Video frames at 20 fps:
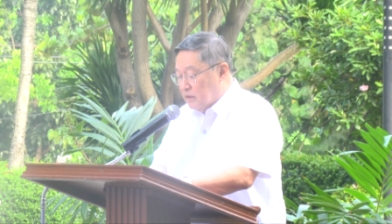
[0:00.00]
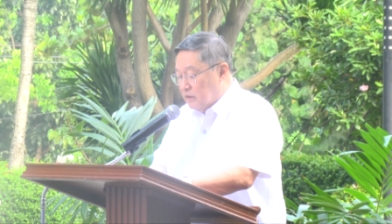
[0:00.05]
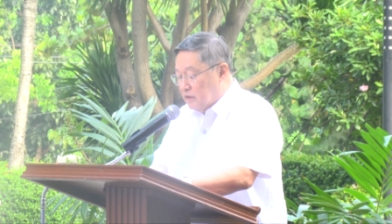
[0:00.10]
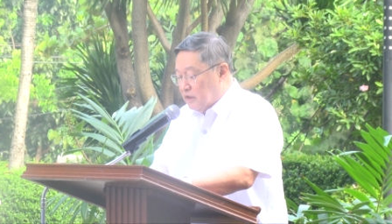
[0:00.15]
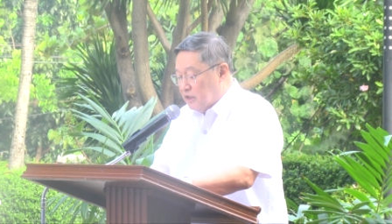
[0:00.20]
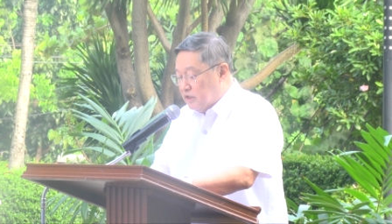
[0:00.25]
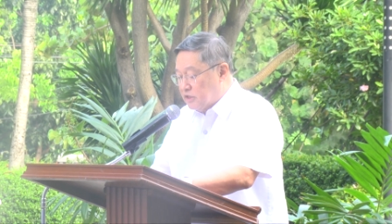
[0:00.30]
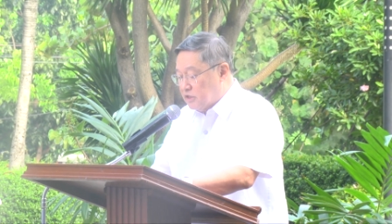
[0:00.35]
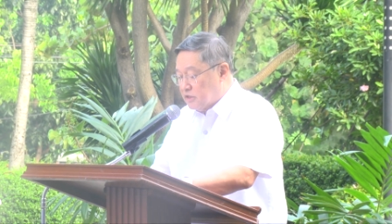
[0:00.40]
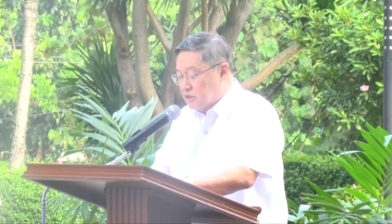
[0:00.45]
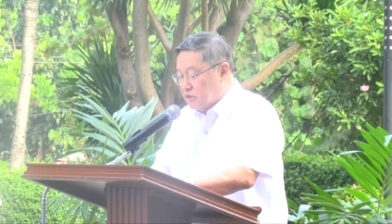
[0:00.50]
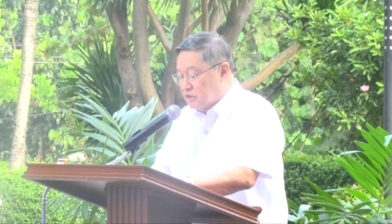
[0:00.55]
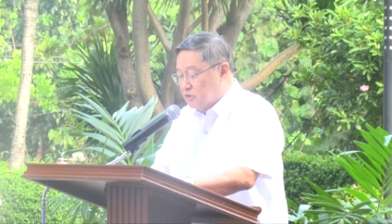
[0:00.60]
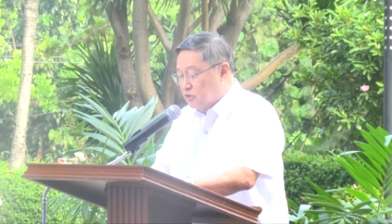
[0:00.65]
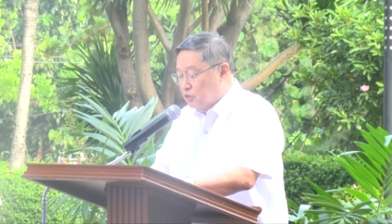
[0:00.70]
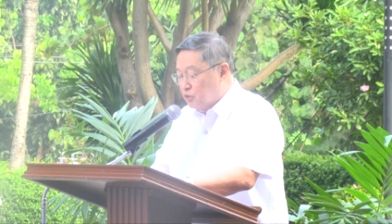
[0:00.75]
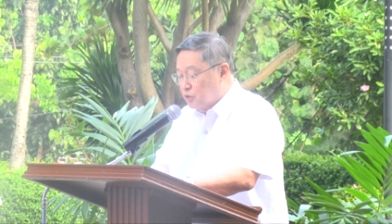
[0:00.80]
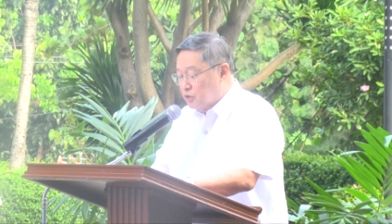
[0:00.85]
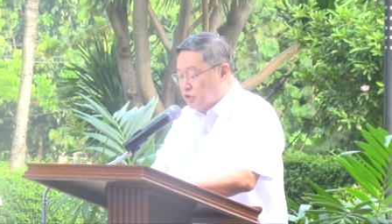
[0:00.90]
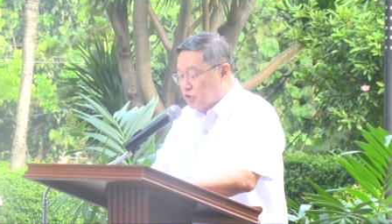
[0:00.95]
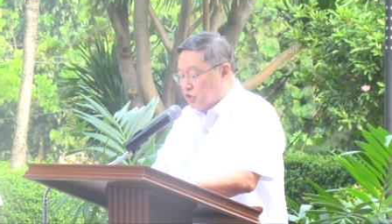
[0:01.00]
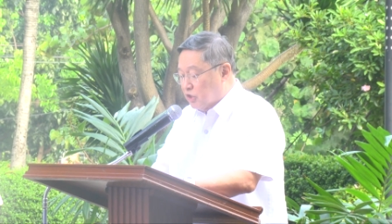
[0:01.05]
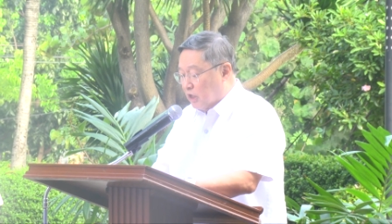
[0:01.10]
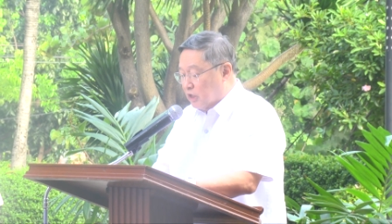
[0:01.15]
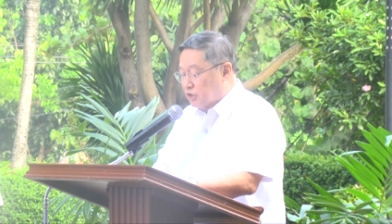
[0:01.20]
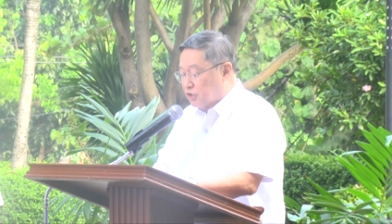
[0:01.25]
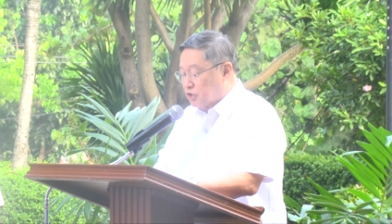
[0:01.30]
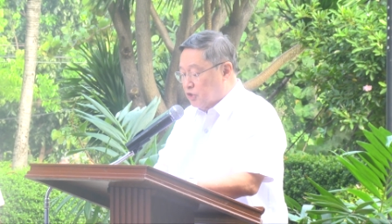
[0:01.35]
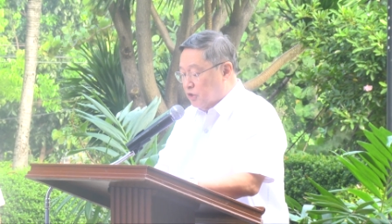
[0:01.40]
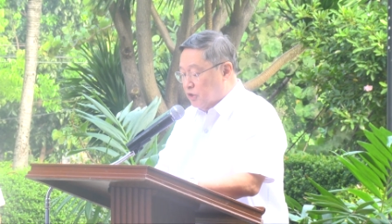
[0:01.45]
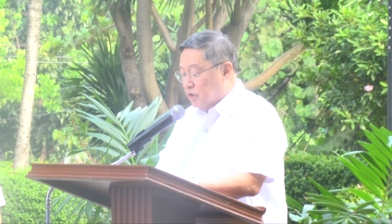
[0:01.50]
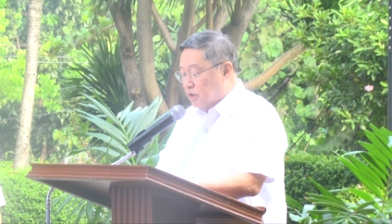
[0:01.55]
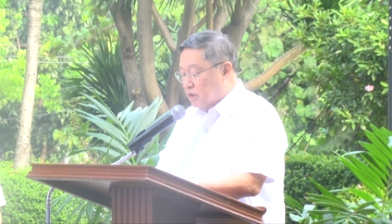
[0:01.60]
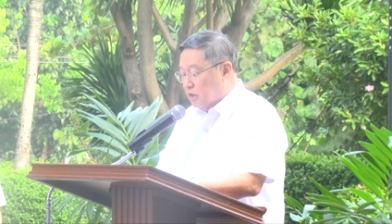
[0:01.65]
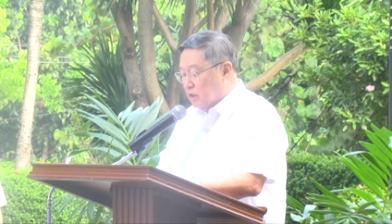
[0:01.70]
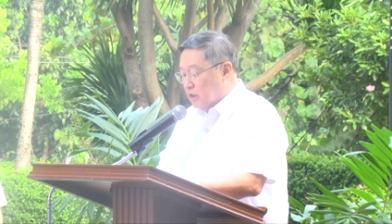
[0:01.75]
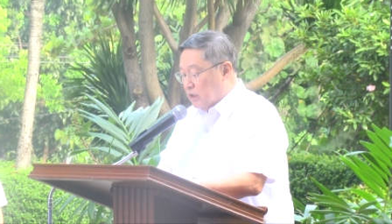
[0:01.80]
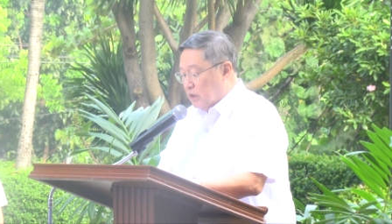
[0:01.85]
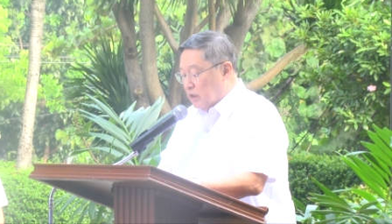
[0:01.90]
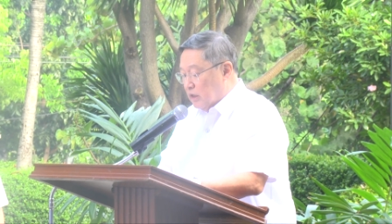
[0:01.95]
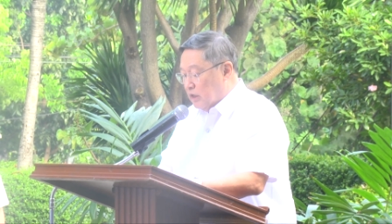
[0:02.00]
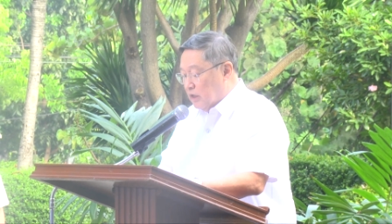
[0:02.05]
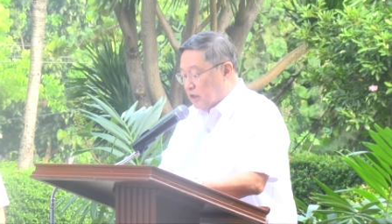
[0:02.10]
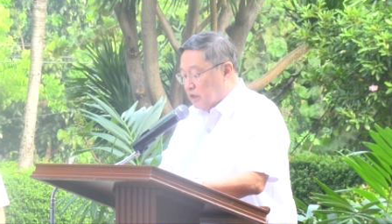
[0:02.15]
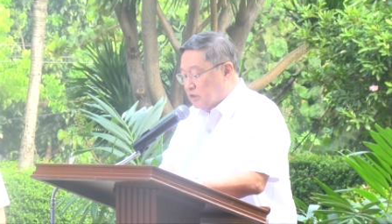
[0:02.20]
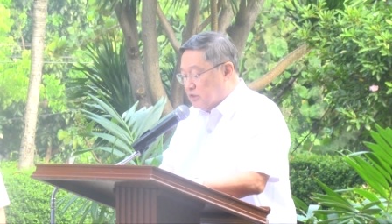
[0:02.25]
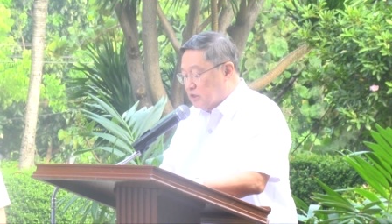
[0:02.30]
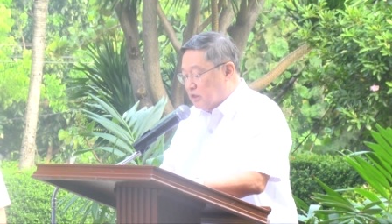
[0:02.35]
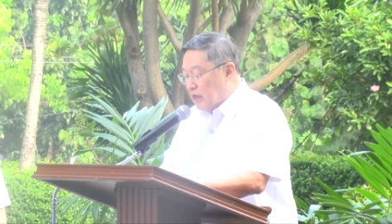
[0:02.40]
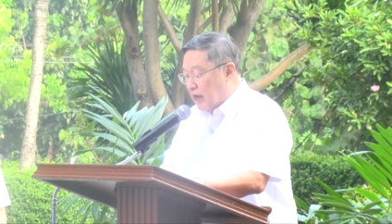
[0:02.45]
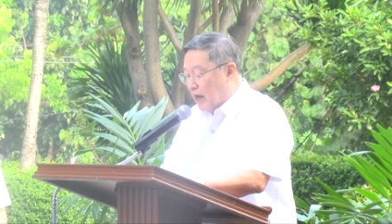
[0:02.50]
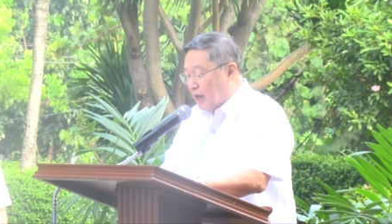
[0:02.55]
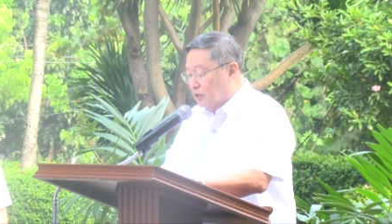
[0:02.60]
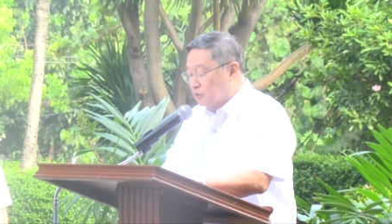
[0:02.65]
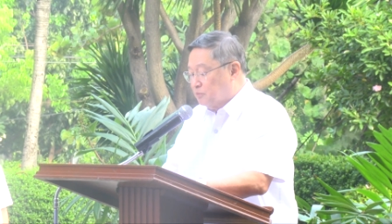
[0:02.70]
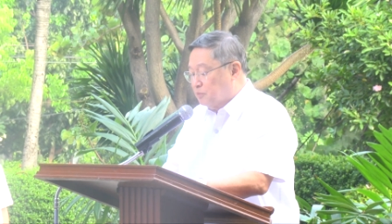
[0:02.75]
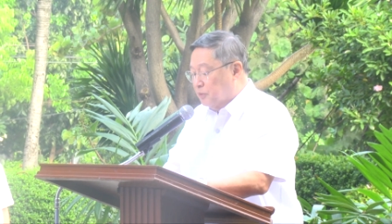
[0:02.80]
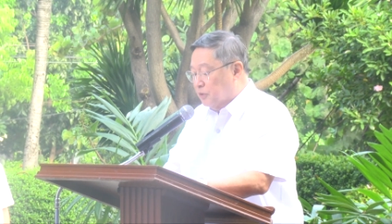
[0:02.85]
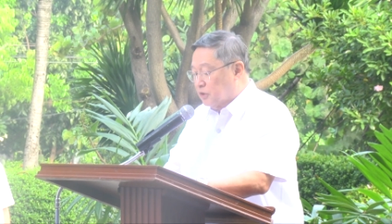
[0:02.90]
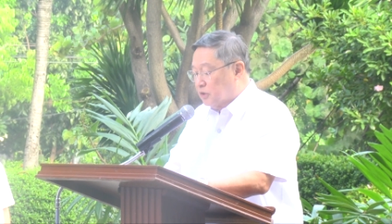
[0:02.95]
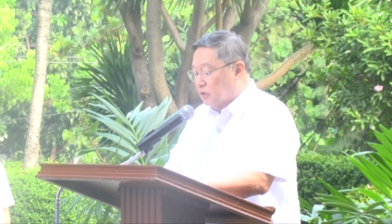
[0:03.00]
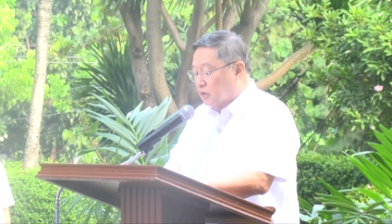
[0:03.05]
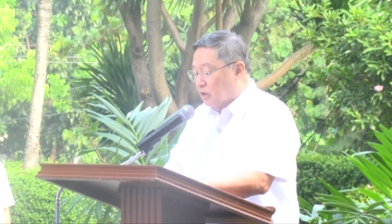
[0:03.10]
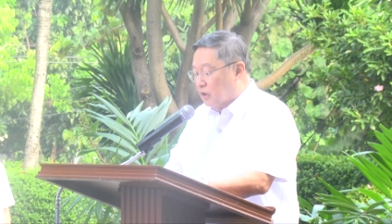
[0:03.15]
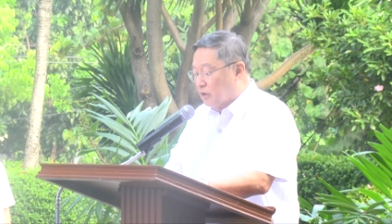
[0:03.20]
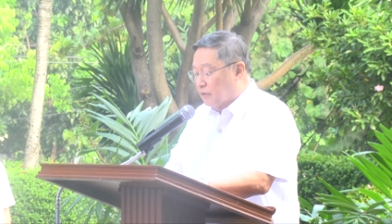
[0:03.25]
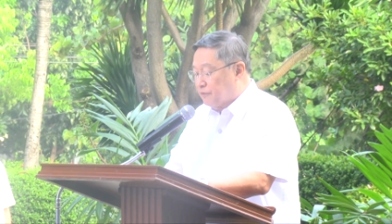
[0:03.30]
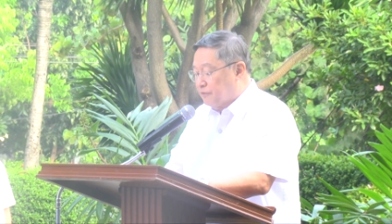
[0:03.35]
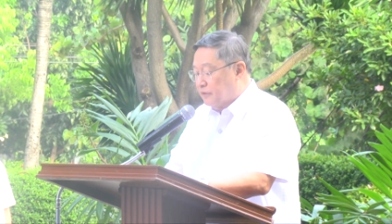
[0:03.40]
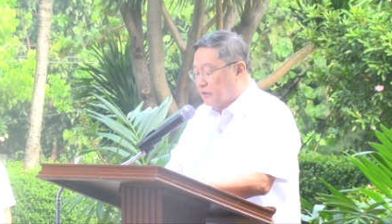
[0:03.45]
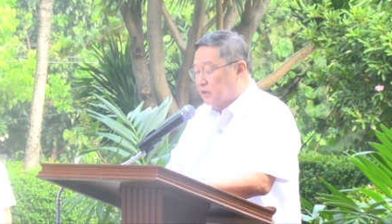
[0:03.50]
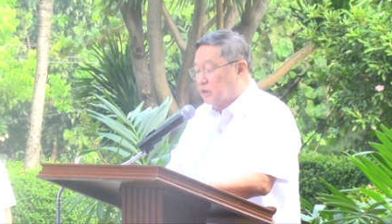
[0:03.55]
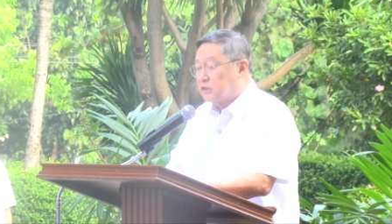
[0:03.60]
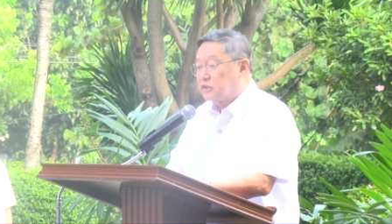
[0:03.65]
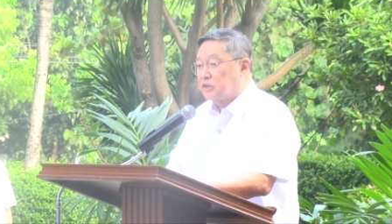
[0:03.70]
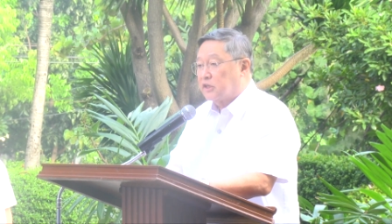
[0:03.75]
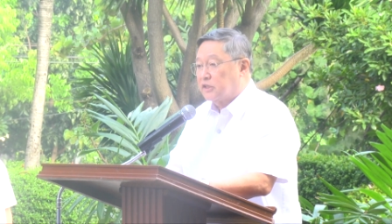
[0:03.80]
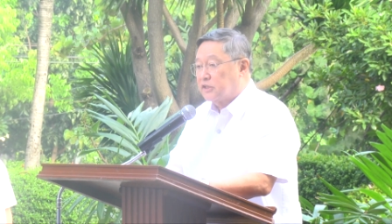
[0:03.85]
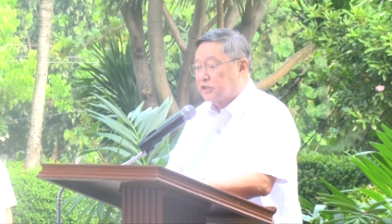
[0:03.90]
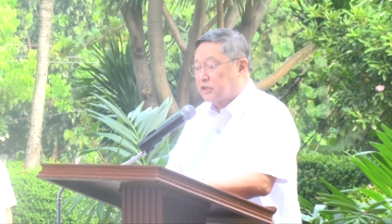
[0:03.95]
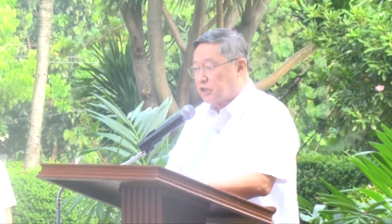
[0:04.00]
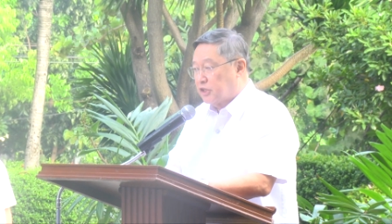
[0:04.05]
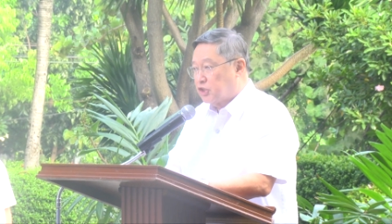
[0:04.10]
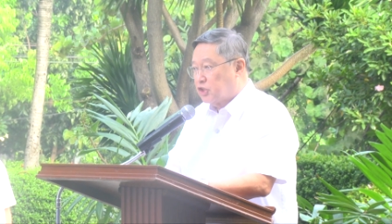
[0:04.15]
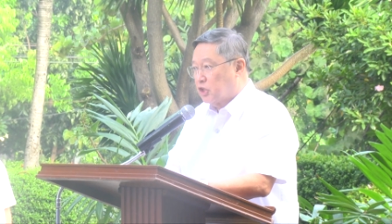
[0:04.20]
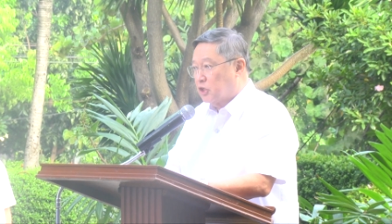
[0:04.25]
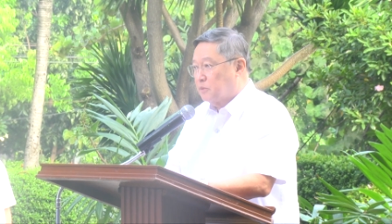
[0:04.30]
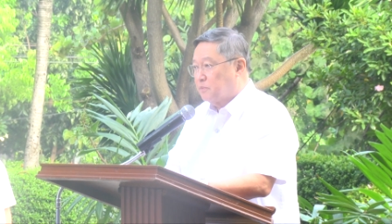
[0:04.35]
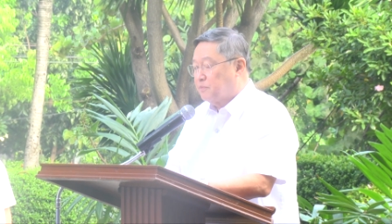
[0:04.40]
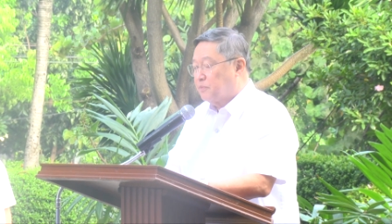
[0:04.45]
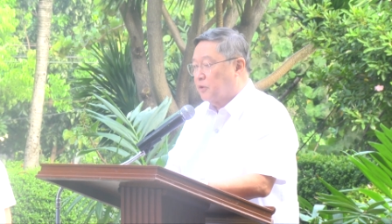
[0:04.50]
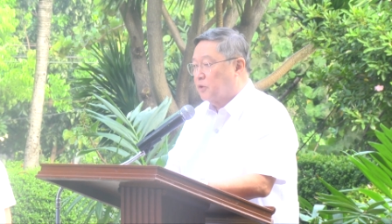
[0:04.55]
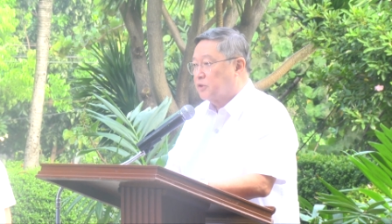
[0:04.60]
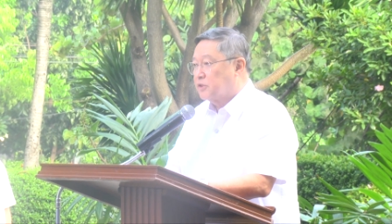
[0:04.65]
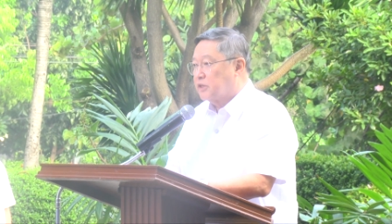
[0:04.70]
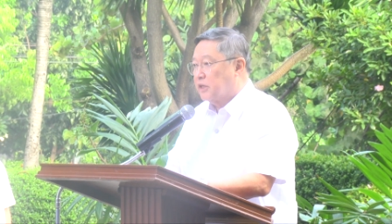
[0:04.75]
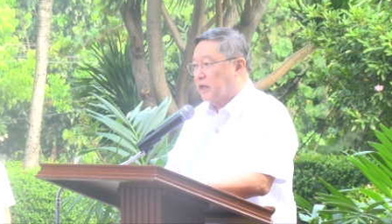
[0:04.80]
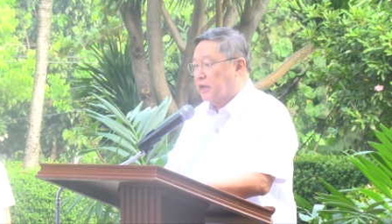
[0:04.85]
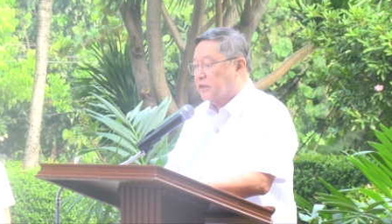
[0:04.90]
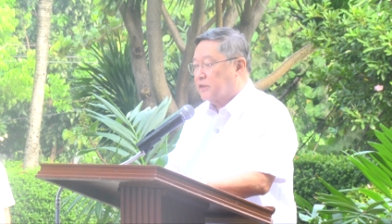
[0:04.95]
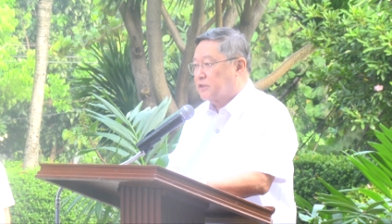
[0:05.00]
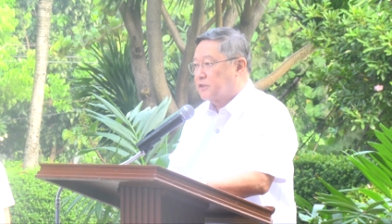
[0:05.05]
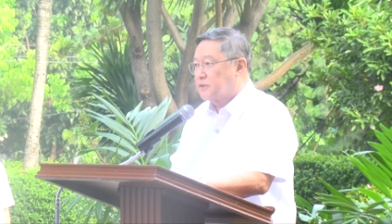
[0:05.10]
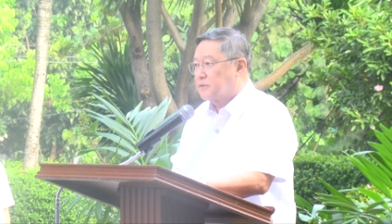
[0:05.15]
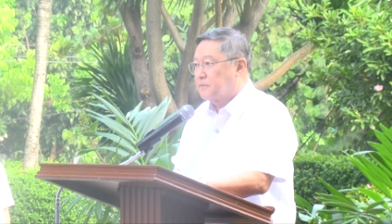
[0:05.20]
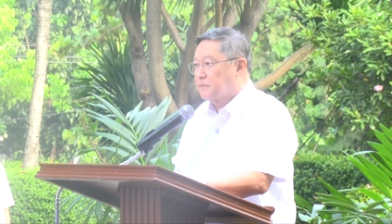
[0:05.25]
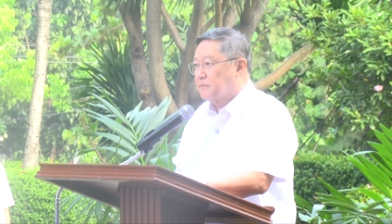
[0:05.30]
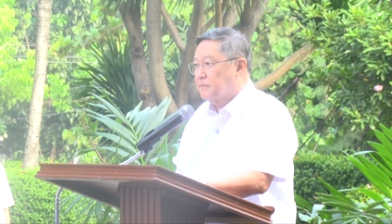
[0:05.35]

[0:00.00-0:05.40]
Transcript: This new structure is the output of the transition process.